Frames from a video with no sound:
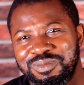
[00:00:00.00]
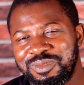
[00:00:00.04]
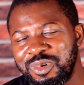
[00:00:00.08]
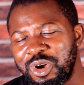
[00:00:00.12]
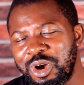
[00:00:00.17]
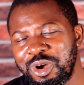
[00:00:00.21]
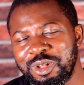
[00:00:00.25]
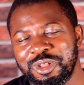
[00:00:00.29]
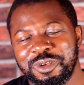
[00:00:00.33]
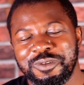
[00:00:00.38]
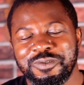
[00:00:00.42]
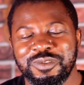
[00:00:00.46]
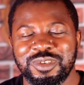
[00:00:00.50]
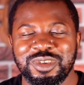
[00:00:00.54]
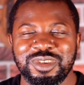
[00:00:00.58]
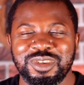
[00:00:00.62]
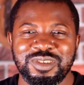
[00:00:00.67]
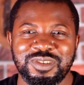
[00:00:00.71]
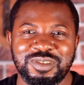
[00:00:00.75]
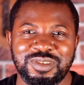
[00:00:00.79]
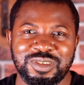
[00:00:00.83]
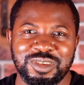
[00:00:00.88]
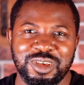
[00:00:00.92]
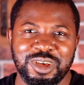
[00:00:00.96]
all of
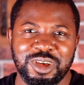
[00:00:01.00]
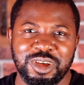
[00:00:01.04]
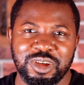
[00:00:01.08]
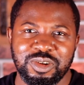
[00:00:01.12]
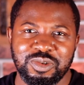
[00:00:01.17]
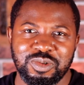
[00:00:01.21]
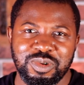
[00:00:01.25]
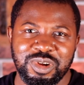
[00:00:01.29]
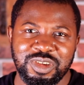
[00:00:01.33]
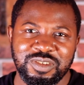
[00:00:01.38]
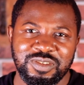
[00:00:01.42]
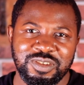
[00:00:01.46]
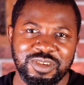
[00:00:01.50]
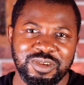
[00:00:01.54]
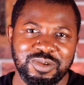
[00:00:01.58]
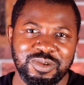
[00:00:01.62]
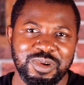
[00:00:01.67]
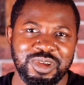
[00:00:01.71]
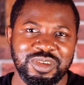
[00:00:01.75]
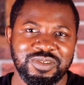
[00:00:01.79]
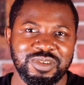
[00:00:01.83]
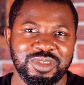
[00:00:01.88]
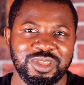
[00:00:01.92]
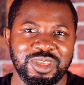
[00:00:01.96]
these crazy
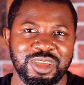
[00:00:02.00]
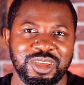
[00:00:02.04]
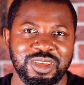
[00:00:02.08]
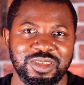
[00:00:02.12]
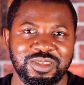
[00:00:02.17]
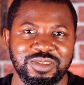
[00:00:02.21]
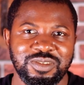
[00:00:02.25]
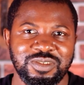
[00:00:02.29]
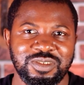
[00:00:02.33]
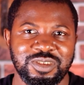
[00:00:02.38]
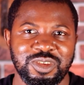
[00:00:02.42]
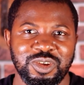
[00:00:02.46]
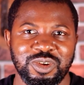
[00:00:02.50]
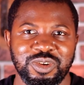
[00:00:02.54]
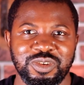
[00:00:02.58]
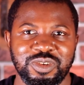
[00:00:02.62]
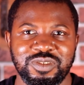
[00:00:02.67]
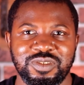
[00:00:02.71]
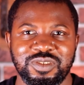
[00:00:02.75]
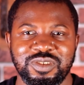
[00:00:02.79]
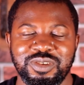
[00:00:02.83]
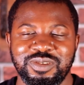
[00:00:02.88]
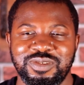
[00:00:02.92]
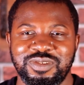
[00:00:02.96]
things,
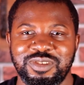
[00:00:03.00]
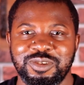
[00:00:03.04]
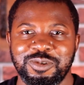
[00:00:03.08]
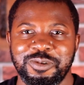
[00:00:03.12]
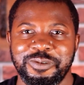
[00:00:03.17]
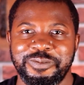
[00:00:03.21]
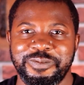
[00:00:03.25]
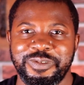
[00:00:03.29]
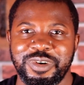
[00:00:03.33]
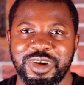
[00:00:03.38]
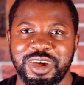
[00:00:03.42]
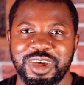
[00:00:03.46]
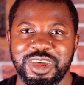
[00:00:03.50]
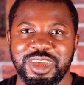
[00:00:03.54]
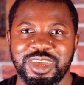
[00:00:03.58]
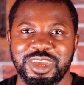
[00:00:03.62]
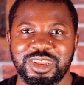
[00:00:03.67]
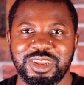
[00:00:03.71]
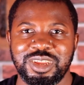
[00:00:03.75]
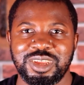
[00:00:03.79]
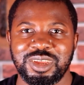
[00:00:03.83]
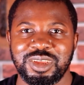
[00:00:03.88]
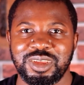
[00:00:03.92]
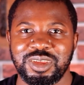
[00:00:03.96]
because you still
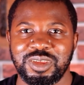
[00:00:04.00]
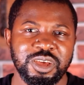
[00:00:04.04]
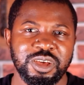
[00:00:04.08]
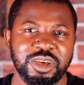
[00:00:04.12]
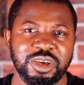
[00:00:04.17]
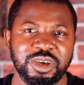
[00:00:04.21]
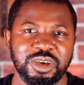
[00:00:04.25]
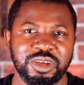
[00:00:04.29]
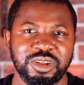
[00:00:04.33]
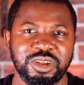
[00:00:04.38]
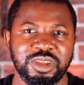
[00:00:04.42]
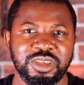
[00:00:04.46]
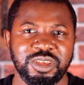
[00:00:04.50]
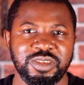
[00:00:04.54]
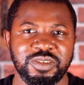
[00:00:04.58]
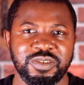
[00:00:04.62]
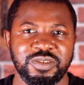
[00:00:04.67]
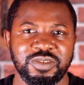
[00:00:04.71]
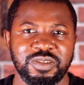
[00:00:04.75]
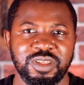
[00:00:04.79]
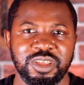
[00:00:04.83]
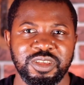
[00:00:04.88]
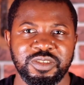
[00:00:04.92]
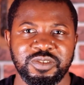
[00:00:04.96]
find
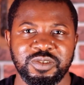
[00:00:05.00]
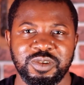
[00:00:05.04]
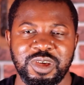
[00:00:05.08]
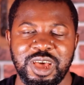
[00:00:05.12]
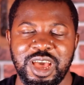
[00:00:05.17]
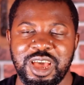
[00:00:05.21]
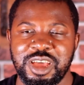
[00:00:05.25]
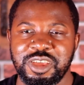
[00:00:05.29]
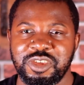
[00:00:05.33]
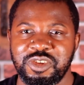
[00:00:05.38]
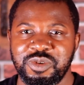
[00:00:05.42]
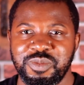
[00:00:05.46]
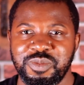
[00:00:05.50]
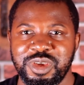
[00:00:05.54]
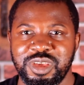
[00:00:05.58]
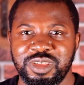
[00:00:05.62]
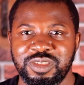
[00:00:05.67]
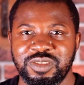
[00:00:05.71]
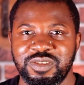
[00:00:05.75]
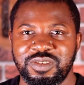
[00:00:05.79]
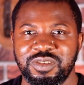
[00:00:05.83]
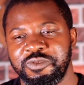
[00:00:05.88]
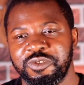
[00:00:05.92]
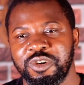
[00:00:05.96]
these little
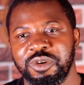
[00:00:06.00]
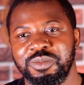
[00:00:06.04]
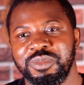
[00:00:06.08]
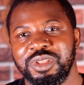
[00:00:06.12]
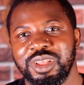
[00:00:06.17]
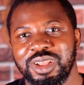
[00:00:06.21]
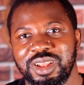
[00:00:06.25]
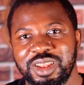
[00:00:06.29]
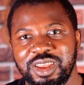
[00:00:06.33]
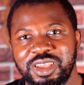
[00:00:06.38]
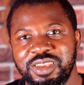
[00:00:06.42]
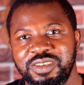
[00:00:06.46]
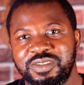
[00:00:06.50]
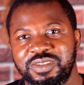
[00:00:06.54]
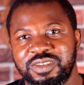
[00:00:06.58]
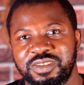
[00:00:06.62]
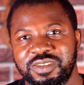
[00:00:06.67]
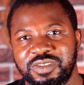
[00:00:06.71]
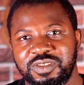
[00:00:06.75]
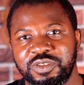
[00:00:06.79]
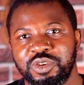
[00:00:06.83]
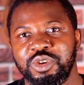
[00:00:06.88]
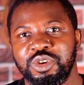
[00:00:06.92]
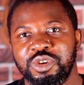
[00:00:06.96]
arguments, from the least
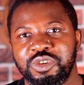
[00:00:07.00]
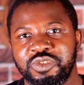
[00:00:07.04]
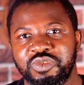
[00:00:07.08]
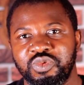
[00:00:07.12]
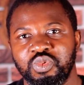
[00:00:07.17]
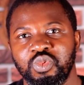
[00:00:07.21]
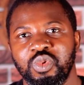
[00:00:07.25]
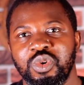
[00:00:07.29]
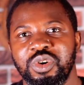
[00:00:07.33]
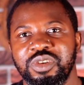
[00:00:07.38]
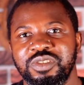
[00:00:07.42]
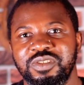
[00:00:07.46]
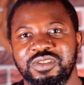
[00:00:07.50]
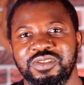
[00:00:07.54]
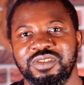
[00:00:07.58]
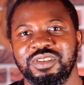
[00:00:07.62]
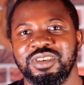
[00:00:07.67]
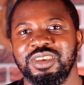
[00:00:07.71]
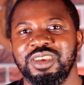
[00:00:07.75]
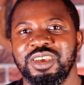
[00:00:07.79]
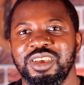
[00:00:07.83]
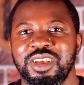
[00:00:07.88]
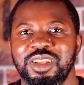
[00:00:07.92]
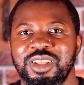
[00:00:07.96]
serious ones,
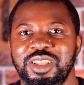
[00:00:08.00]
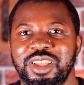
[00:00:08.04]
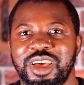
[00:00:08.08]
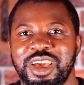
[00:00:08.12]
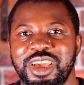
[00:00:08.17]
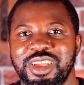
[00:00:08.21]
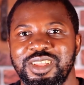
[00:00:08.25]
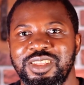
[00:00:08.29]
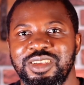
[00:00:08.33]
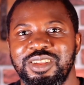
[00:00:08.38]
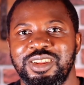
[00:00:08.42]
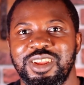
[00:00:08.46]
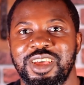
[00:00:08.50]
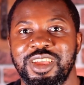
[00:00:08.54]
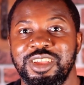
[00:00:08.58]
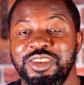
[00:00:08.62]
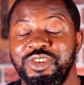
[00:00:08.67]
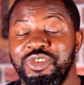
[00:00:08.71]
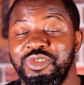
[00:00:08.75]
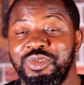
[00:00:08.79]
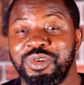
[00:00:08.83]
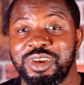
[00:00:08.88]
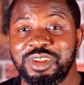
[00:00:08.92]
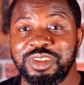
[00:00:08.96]
like the
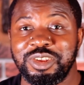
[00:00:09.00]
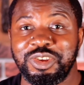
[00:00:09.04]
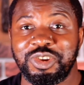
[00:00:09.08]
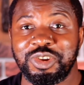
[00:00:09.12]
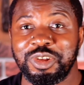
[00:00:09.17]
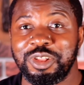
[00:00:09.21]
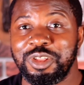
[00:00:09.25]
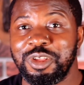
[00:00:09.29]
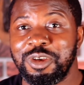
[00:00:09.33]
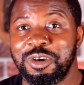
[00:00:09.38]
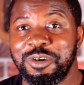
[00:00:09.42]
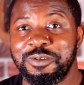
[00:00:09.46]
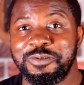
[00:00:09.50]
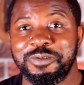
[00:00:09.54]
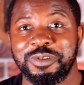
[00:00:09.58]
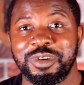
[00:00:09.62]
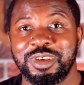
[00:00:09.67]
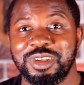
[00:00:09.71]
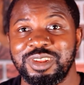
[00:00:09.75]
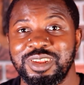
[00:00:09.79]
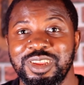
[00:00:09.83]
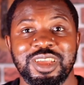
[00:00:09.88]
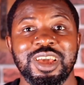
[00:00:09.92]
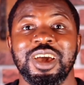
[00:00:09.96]
Nigerian jollof
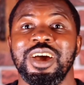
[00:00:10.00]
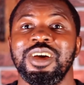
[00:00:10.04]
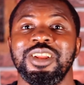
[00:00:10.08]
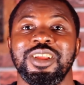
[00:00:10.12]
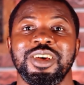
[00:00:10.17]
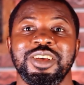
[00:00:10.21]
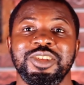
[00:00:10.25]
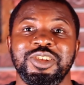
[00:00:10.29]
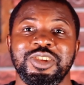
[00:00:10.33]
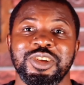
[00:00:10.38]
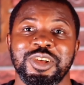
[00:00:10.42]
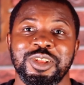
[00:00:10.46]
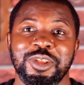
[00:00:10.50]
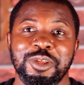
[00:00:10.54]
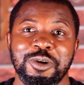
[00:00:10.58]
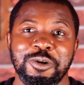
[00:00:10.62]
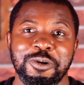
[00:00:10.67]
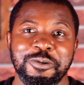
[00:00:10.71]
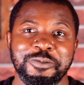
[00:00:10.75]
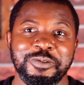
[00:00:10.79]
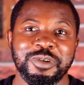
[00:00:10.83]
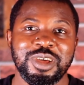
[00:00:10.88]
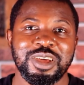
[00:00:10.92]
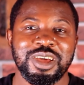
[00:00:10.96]
and Ghana
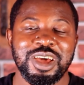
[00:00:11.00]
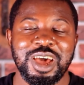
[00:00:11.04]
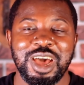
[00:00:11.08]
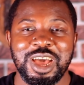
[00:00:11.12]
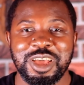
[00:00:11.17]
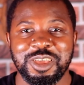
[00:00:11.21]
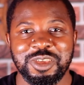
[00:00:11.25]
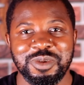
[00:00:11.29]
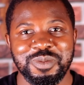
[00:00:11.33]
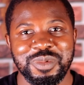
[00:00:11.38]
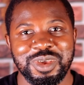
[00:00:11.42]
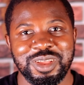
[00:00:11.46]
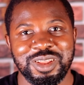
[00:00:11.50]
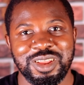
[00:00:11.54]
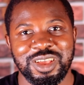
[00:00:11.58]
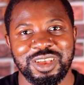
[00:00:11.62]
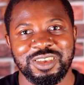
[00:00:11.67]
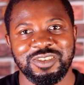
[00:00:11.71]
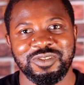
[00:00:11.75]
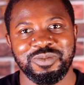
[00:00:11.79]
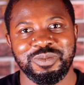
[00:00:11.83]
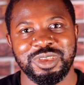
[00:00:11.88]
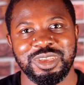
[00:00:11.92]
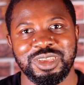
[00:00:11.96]
jollof argument
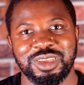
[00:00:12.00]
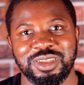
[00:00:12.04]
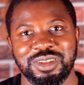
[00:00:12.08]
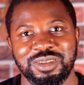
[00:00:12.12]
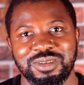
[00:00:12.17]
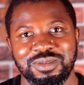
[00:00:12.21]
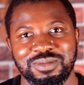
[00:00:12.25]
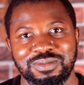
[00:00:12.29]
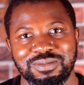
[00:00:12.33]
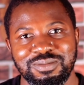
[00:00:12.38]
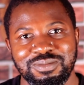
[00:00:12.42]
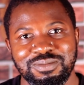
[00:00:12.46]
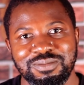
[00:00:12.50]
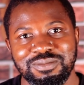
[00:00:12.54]
has been,